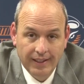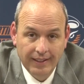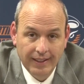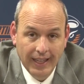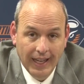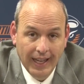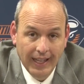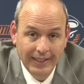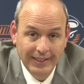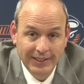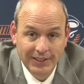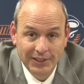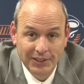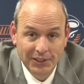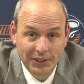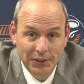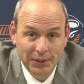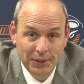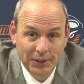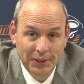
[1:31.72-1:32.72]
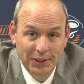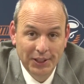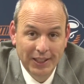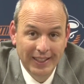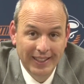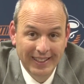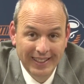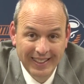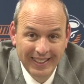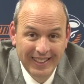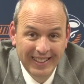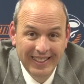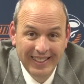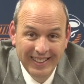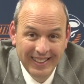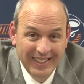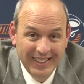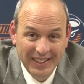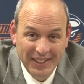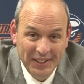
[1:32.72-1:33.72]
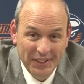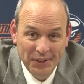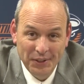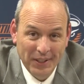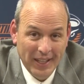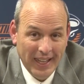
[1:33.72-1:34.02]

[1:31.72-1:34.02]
guys, you